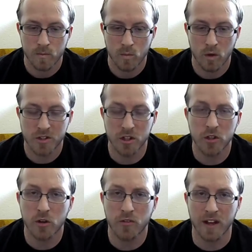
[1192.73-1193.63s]
What you
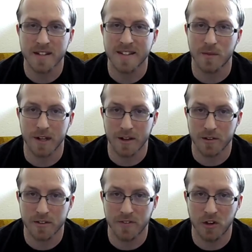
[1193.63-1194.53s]
do affects someone
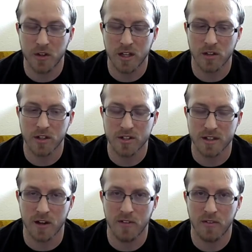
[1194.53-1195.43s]
else. If you kill
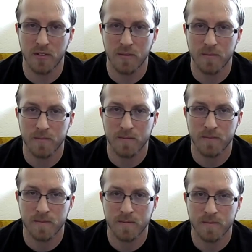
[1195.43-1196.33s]
yourself,
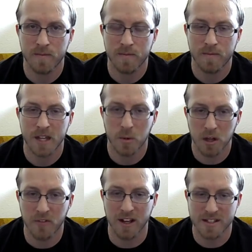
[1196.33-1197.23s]
It will
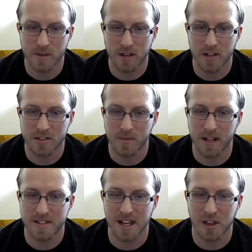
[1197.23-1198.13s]
affect someone else. I'm
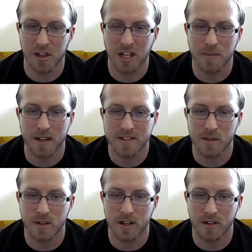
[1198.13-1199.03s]
not saying think about
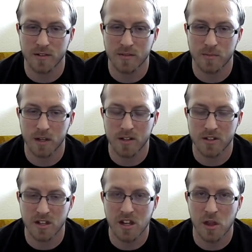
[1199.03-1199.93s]
someone else, because you need to